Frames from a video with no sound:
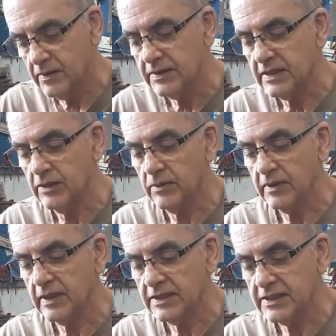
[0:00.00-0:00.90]
I tell you
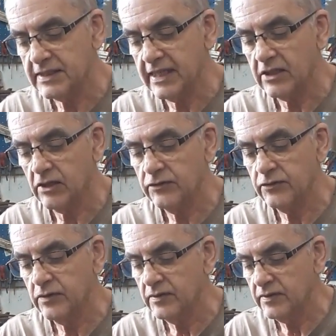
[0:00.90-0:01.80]
what, let's take off
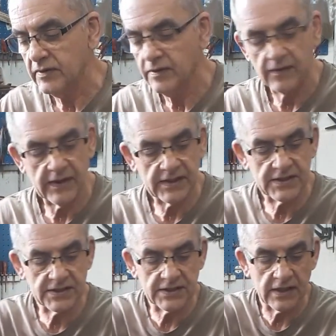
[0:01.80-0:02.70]

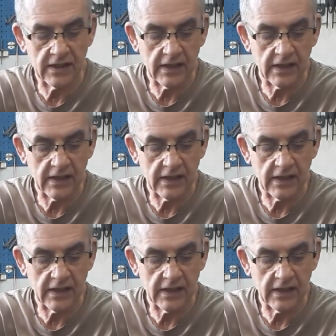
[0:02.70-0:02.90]
this